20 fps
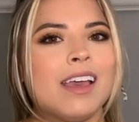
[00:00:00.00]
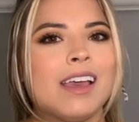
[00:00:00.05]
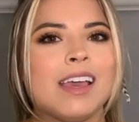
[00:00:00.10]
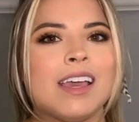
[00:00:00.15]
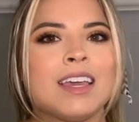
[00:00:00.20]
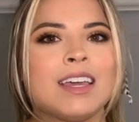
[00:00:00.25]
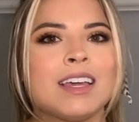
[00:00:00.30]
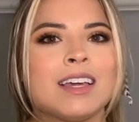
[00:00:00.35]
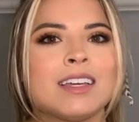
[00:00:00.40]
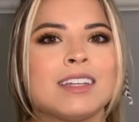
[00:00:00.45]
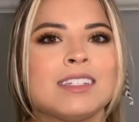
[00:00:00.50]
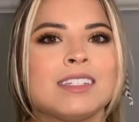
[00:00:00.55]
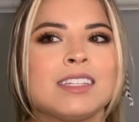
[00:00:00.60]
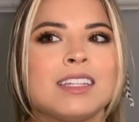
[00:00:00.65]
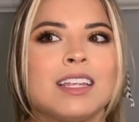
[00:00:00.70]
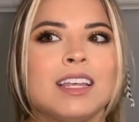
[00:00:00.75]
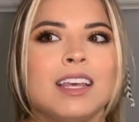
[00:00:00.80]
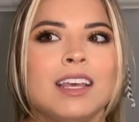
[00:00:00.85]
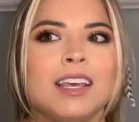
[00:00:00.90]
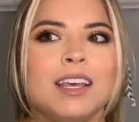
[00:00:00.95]
And
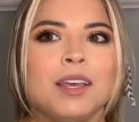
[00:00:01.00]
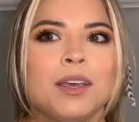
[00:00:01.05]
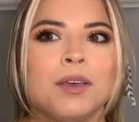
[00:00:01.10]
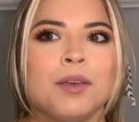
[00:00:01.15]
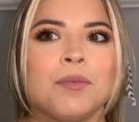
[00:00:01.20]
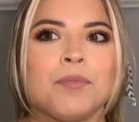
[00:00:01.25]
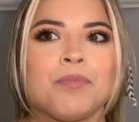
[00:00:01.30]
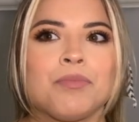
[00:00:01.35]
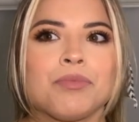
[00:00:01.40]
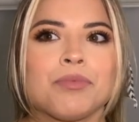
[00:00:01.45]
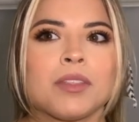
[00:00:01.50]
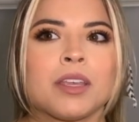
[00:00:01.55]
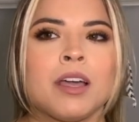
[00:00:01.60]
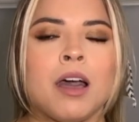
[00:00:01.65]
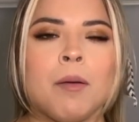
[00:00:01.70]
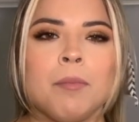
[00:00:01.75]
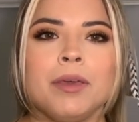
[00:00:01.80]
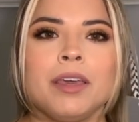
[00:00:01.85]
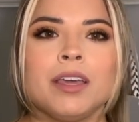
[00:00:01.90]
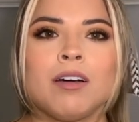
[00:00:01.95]

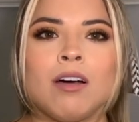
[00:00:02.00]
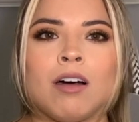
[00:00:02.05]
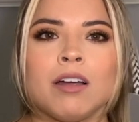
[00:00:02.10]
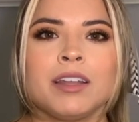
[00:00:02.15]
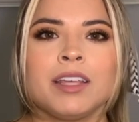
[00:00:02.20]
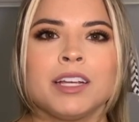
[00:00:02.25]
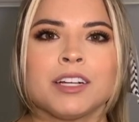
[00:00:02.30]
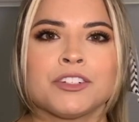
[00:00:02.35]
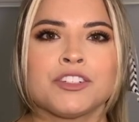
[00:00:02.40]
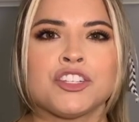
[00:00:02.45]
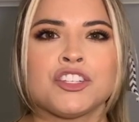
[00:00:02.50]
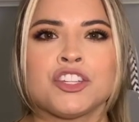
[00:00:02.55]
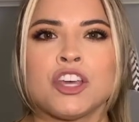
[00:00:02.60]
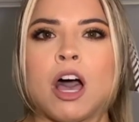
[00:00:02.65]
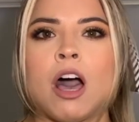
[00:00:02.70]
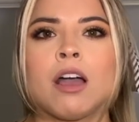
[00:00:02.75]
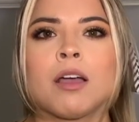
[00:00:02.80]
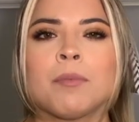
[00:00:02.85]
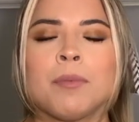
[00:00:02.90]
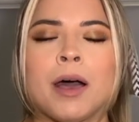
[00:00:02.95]
coming on here to
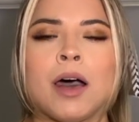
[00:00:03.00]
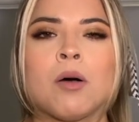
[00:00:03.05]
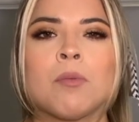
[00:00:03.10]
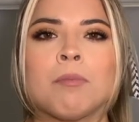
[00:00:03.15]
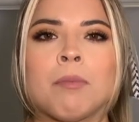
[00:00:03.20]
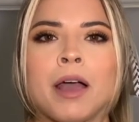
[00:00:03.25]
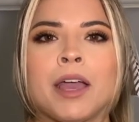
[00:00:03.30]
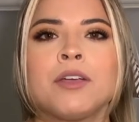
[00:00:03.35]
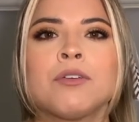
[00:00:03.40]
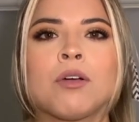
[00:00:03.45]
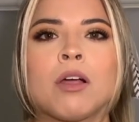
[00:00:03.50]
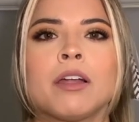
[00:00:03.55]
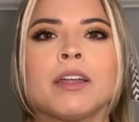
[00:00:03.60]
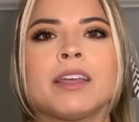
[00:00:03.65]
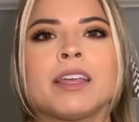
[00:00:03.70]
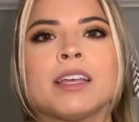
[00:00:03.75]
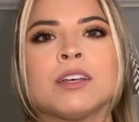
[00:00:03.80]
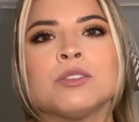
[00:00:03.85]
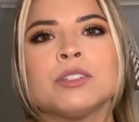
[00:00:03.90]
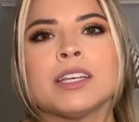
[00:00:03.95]
talk about my
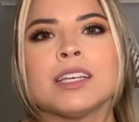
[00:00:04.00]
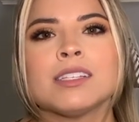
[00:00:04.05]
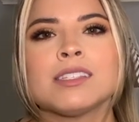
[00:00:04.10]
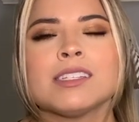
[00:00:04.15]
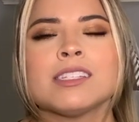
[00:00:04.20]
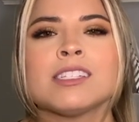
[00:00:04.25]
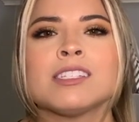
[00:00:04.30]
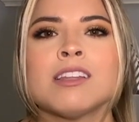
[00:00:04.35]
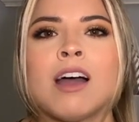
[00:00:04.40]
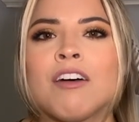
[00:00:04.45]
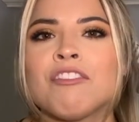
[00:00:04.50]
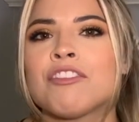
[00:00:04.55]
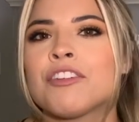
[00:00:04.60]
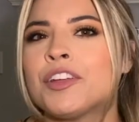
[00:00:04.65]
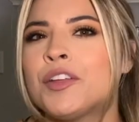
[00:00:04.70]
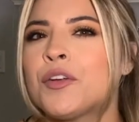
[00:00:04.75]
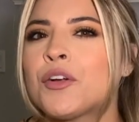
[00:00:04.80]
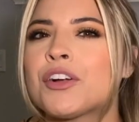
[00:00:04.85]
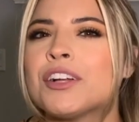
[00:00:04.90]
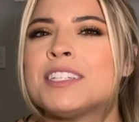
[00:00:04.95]
chronic illness is not for
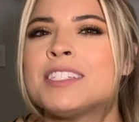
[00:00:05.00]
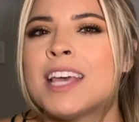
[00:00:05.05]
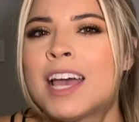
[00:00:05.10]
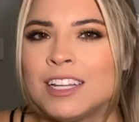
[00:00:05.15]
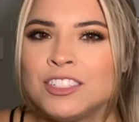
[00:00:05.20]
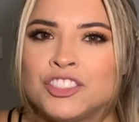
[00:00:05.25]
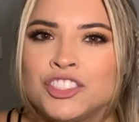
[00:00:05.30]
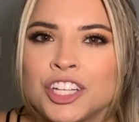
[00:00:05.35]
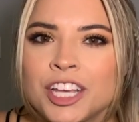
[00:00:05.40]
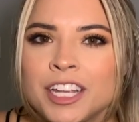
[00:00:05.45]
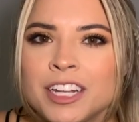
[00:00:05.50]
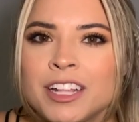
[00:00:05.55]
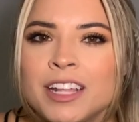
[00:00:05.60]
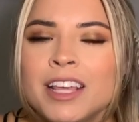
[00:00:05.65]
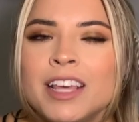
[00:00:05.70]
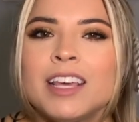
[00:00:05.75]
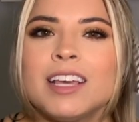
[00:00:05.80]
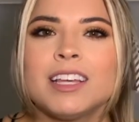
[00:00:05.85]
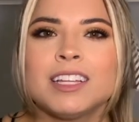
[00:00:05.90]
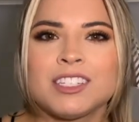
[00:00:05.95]
your attention.
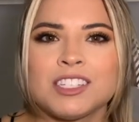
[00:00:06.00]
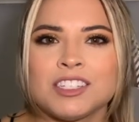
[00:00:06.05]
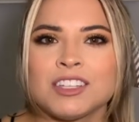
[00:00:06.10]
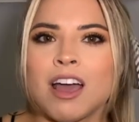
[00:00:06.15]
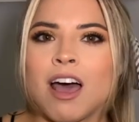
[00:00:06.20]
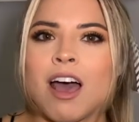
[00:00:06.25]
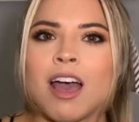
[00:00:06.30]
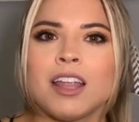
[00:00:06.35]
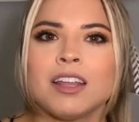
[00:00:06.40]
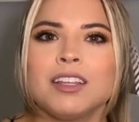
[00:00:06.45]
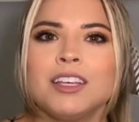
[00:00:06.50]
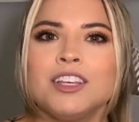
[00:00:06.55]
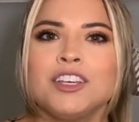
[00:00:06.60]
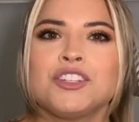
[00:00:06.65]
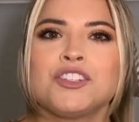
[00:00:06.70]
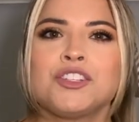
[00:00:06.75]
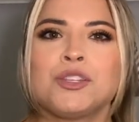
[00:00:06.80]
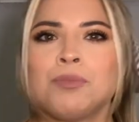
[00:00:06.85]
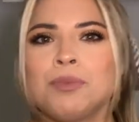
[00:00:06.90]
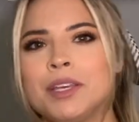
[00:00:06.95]
It's not
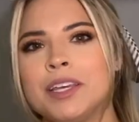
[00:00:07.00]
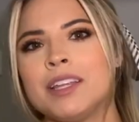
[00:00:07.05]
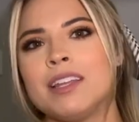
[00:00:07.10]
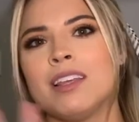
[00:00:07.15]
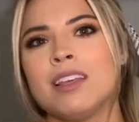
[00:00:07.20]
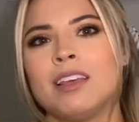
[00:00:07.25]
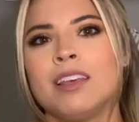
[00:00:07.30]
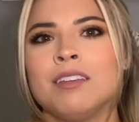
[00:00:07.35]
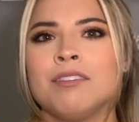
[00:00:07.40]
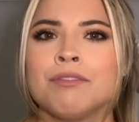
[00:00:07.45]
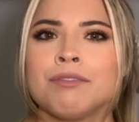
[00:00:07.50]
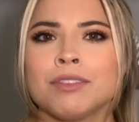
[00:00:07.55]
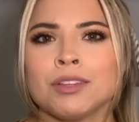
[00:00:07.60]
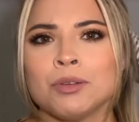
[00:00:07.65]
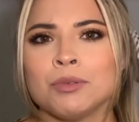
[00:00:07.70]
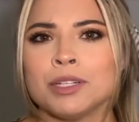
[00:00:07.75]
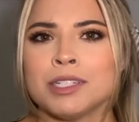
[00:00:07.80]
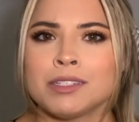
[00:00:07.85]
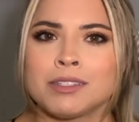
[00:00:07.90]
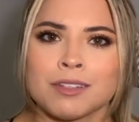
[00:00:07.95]
to be an
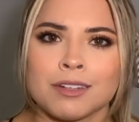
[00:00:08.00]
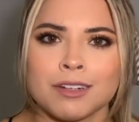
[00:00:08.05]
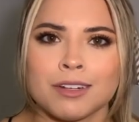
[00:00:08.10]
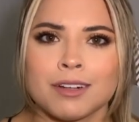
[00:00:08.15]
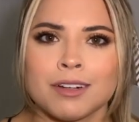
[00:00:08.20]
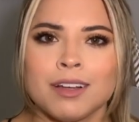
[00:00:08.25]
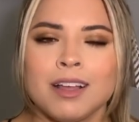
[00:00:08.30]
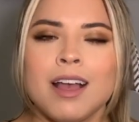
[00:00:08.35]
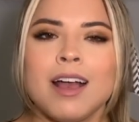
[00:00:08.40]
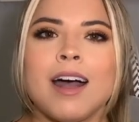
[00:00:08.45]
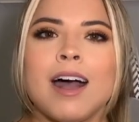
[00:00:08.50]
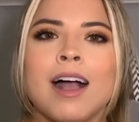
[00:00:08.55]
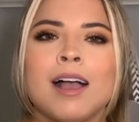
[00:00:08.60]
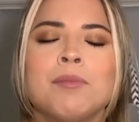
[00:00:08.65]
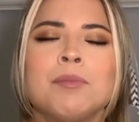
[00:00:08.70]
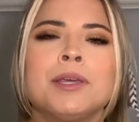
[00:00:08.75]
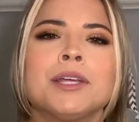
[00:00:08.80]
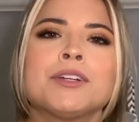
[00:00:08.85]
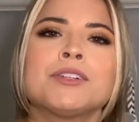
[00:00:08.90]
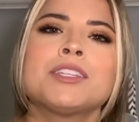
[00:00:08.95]
influencer. I'm
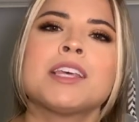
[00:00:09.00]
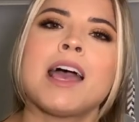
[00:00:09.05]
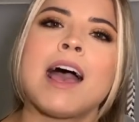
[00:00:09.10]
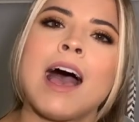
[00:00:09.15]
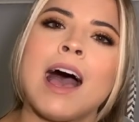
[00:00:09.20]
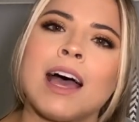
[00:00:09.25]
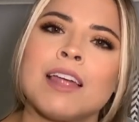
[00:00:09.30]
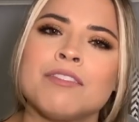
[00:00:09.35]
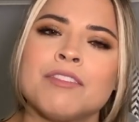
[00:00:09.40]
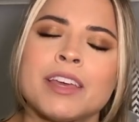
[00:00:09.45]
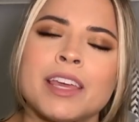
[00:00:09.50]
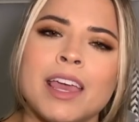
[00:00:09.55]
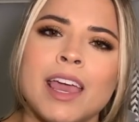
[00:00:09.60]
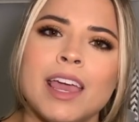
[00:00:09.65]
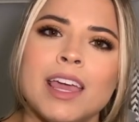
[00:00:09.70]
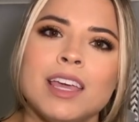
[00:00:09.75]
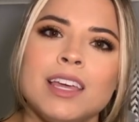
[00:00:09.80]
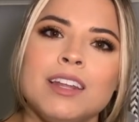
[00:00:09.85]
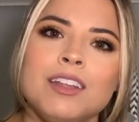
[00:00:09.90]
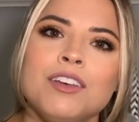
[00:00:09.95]
here to
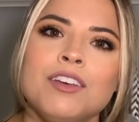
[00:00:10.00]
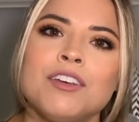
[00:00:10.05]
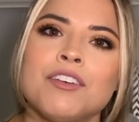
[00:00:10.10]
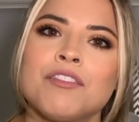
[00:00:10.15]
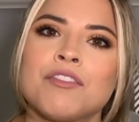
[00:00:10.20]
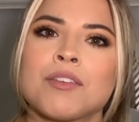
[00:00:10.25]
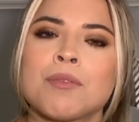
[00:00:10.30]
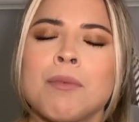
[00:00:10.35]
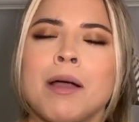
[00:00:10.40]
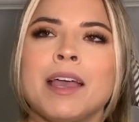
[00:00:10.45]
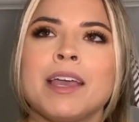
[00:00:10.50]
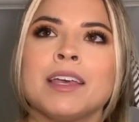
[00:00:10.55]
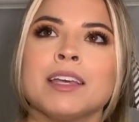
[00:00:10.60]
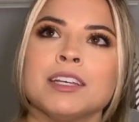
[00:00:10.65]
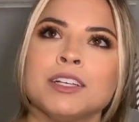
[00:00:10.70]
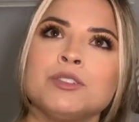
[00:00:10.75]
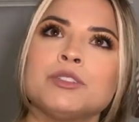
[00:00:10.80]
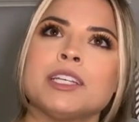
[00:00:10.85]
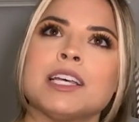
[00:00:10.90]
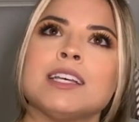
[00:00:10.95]
advocate for my
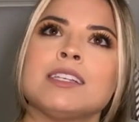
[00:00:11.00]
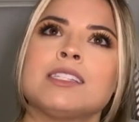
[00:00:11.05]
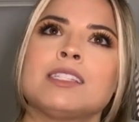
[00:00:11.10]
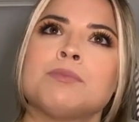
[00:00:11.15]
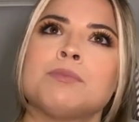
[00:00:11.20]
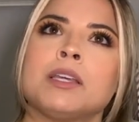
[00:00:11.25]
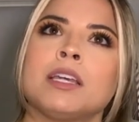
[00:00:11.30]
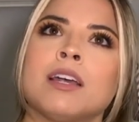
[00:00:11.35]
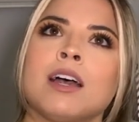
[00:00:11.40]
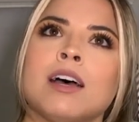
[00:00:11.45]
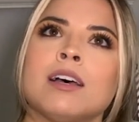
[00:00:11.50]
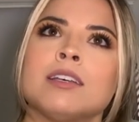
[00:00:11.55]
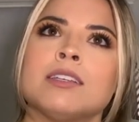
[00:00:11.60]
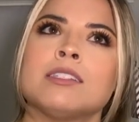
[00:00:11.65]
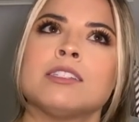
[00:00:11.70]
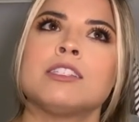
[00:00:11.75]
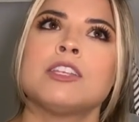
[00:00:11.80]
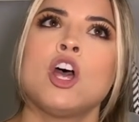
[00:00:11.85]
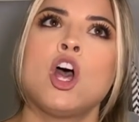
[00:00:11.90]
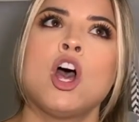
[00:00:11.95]
illness
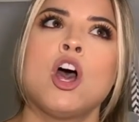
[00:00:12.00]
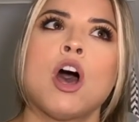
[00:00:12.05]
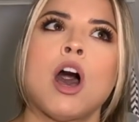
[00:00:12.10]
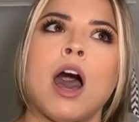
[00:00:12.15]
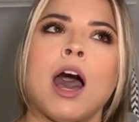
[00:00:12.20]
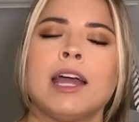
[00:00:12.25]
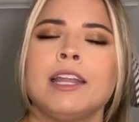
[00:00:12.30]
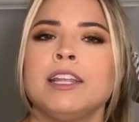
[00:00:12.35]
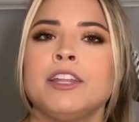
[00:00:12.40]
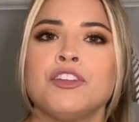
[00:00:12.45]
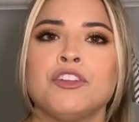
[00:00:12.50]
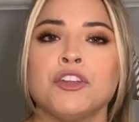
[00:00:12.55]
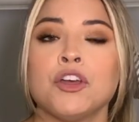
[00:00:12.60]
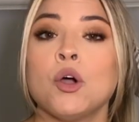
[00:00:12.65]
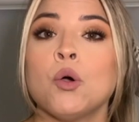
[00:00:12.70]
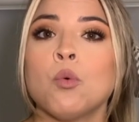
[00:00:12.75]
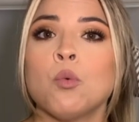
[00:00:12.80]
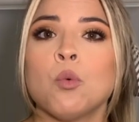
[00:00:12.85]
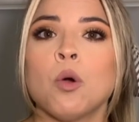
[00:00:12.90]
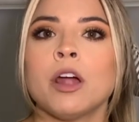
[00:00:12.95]
because I didn't know
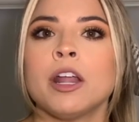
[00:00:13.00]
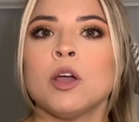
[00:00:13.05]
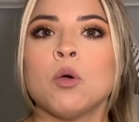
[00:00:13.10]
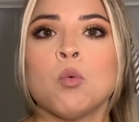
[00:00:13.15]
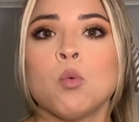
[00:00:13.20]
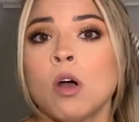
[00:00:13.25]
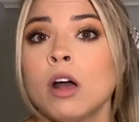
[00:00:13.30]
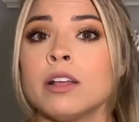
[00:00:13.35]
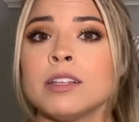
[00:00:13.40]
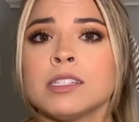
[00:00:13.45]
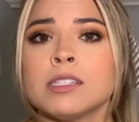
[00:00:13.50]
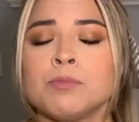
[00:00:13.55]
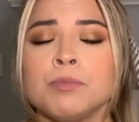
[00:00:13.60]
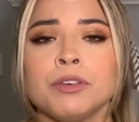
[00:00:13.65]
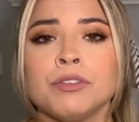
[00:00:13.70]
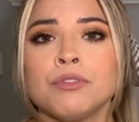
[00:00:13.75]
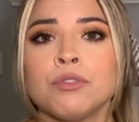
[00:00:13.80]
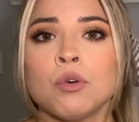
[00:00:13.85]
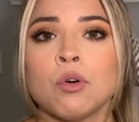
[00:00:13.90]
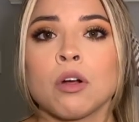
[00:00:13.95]
what it was
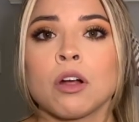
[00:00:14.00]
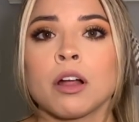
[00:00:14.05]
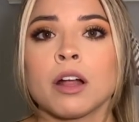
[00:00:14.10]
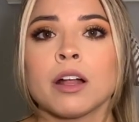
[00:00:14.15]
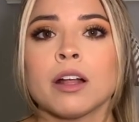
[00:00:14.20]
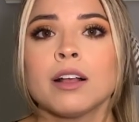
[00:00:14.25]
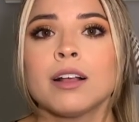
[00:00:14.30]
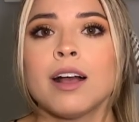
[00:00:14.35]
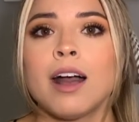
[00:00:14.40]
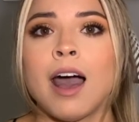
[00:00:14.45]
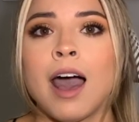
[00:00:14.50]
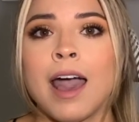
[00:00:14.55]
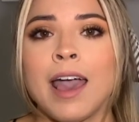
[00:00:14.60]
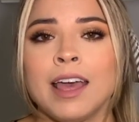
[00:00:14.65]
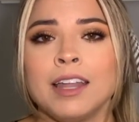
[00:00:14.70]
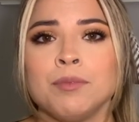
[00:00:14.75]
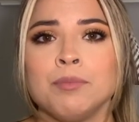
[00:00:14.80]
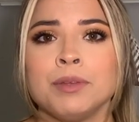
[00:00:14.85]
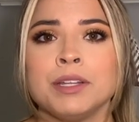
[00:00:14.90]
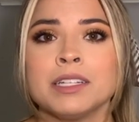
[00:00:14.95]
before I
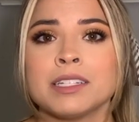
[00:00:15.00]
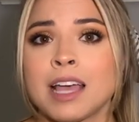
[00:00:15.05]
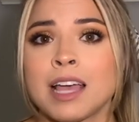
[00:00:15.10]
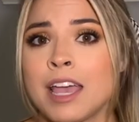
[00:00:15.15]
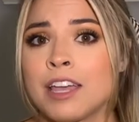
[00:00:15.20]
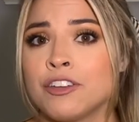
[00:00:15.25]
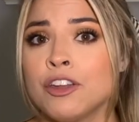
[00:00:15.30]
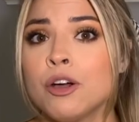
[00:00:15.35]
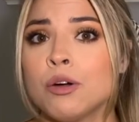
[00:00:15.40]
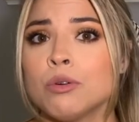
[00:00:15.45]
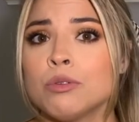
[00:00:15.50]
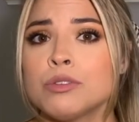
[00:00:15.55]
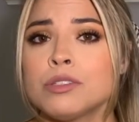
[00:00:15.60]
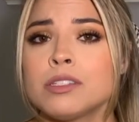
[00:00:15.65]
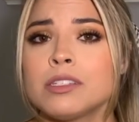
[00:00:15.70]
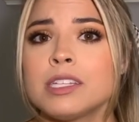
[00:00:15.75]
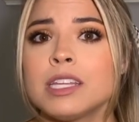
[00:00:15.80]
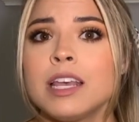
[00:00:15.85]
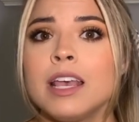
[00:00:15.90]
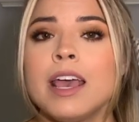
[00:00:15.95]
had been
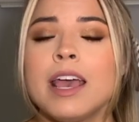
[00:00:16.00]
diagnosed.